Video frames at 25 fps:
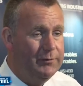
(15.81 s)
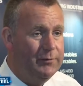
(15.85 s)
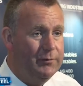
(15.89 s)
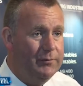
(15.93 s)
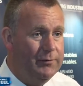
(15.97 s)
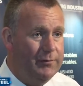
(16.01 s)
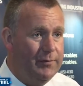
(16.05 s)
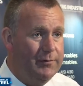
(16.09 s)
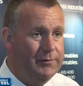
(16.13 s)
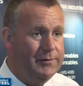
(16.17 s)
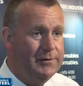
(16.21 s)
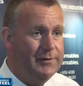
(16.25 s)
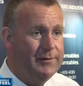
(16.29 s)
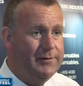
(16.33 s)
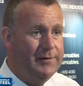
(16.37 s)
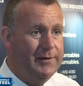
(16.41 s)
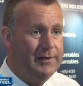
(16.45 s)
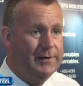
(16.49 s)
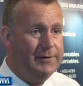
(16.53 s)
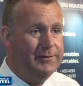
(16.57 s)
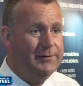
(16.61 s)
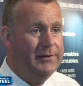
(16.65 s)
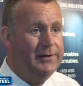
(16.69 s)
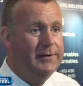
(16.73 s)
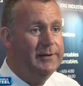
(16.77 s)

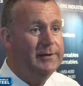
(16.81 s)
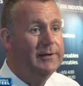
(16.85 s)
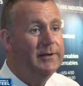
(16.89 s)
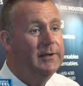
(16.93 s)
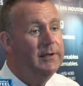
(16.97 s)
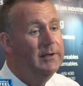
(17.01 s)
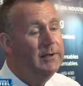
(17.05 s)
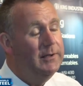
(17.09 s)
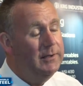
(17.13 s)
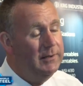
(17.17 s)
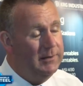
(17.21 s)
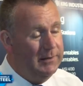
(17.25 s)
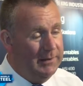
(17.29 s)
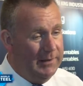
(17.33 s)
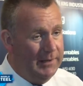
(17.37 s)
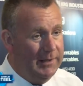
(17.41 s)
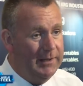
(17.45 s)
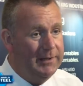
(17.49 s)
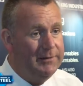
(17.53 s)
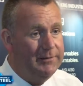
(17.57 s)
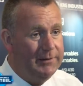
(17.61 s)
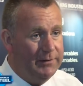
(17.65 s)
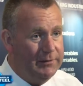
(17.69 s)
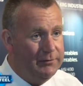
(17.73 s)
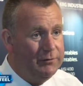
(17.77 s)
2013
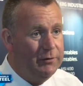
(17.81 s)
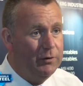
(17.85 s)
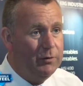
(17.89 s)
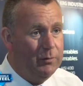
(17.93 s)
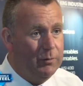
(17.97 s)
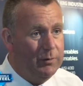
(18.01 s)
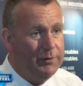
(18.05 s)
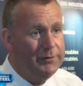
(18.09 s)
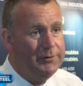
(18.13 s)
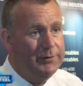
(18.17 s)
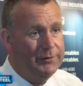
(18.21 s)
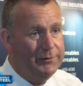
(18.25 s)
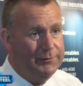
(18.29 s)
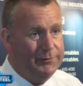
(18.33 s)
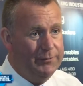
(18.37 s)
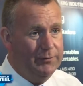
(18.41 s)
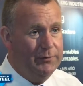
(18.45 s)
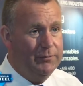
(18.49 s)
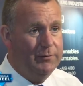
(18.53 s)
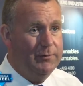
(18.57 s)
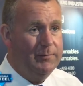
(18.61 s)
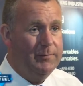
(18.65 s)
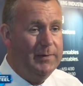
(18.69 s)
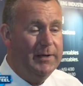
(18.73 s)
and into Q2.